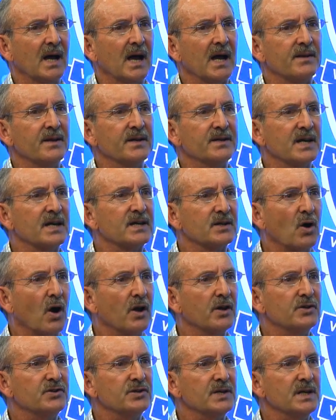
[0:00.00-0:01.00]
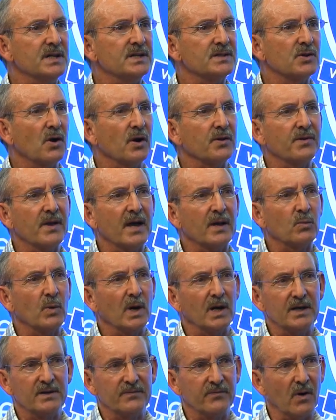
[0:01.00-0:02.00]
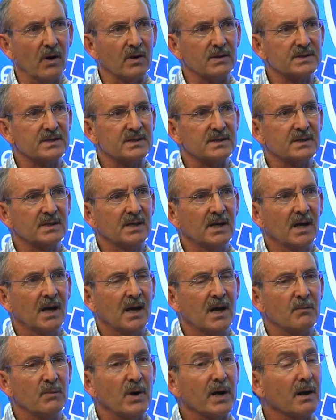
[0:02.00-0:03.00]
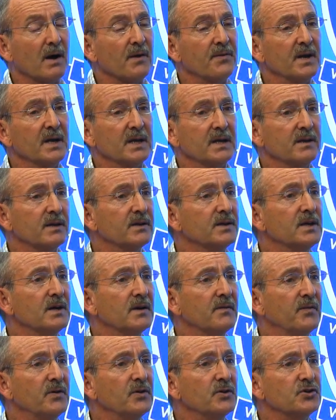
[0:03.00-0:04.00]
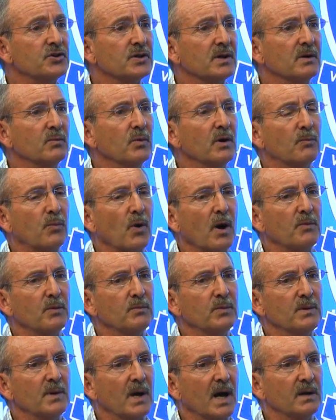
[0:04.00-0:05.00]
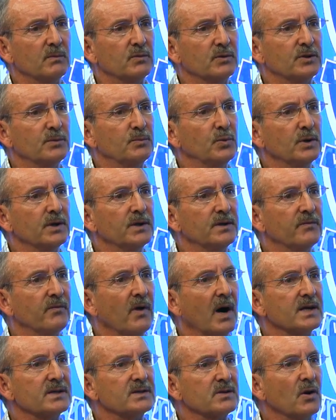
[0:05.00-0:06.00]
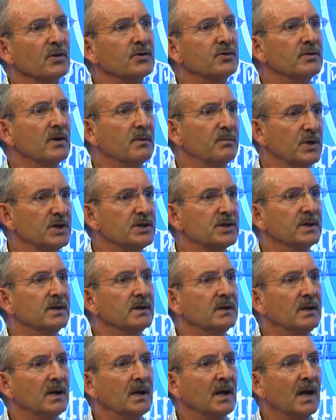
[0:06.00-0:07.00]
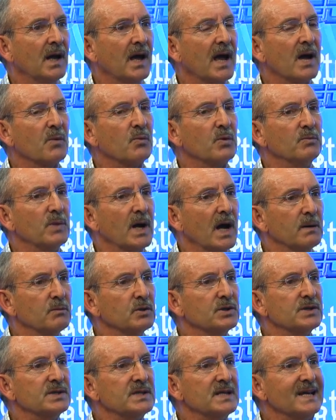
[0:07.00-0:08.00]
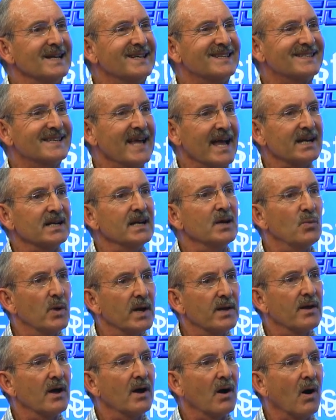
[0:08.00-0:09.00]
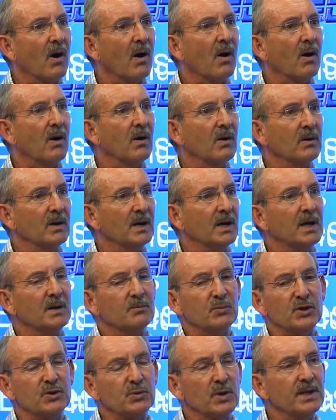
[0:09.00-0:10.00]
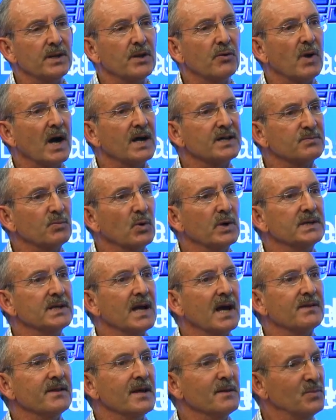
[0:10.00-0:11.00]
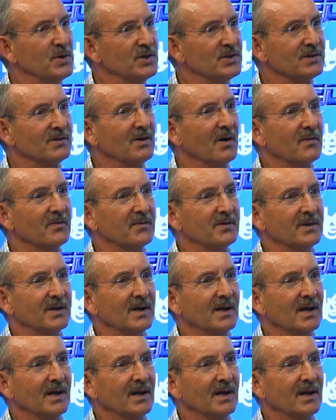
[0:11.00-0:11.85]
And the technology is not that well advanced. But I think in the near future, we'll probably be able to put a device onto a pigeon, and we'll be able to see exactly where they are between the race point and their pigeon loft.